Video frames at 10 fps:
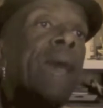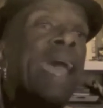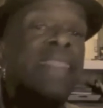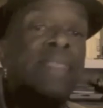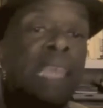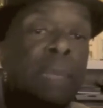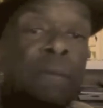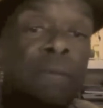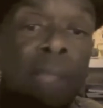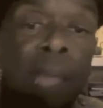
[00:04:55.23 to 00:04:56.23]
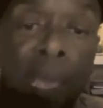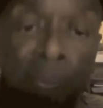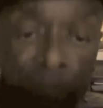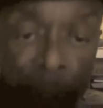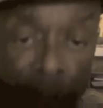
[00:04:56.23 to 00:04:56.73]
theme of
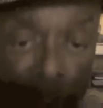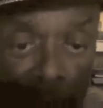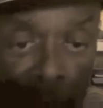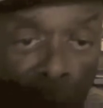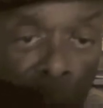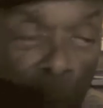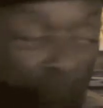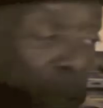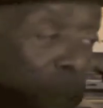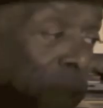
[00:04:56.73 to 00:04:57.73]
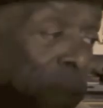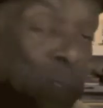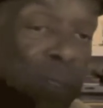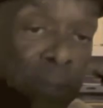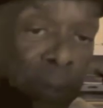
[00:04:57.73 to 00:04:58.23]
life, where women are
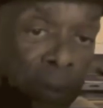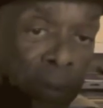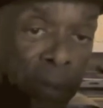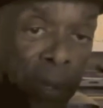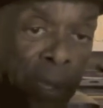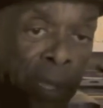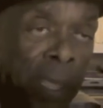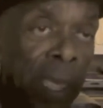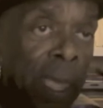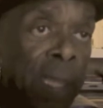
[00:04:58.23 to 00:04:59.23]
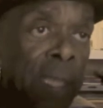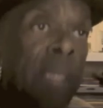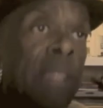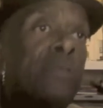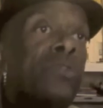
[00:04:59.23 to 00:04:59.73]
concerned, and it
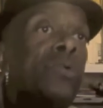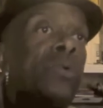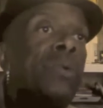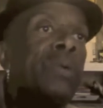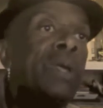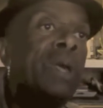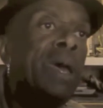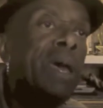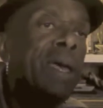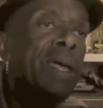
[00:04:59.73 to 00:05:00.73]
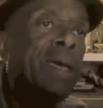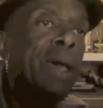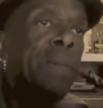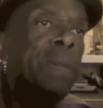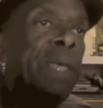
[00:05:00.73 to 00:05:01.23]
is to
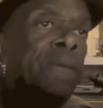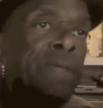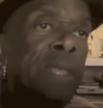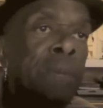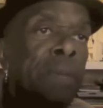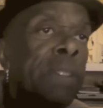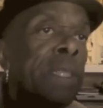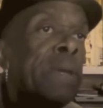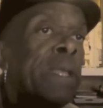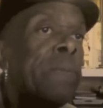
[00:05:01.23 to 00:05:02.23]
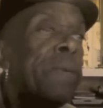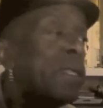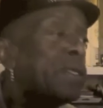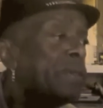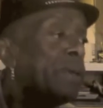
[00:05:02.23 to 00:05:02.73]
uplift them, put them on a
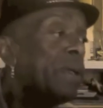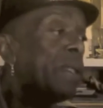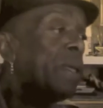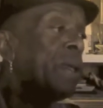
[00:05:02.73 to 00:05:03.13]
pedestal